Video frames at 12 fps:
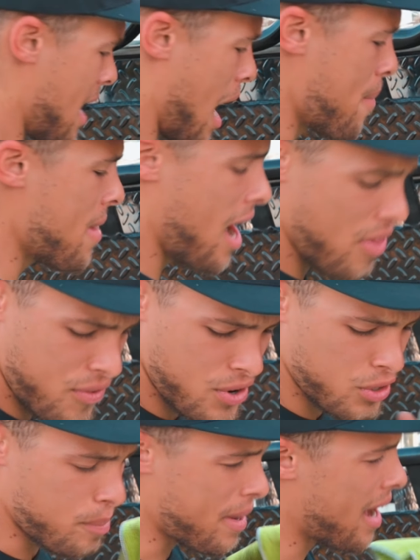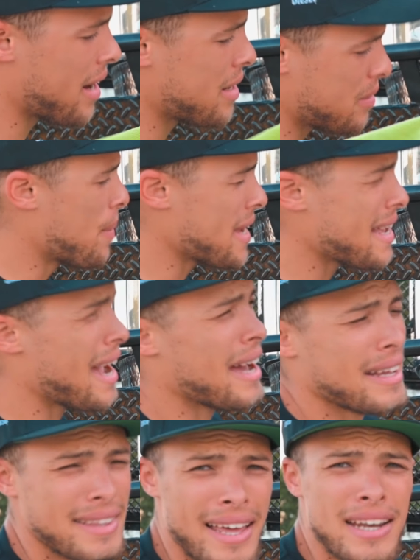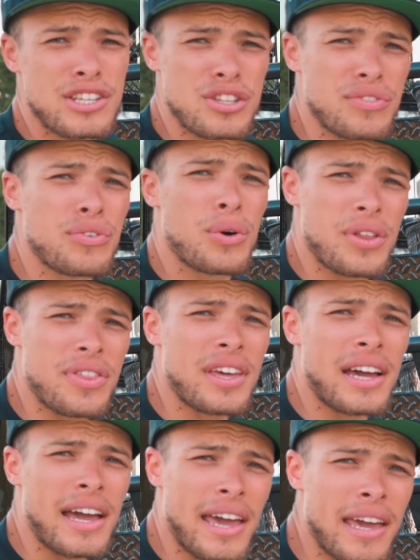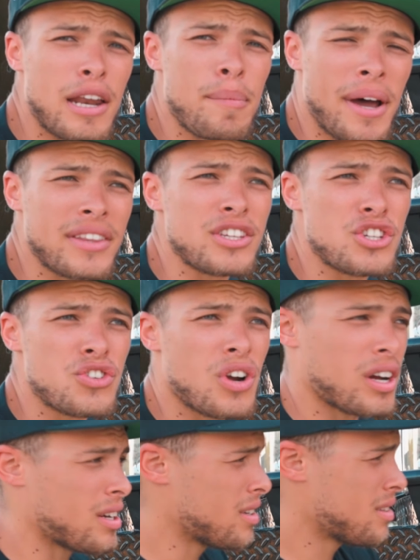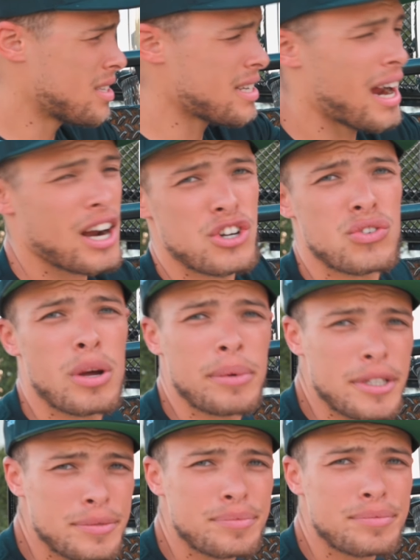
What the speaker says: I'm not thrilled about it, but yeah, that is the fourth thing I hate about this truck, the tires rubbing.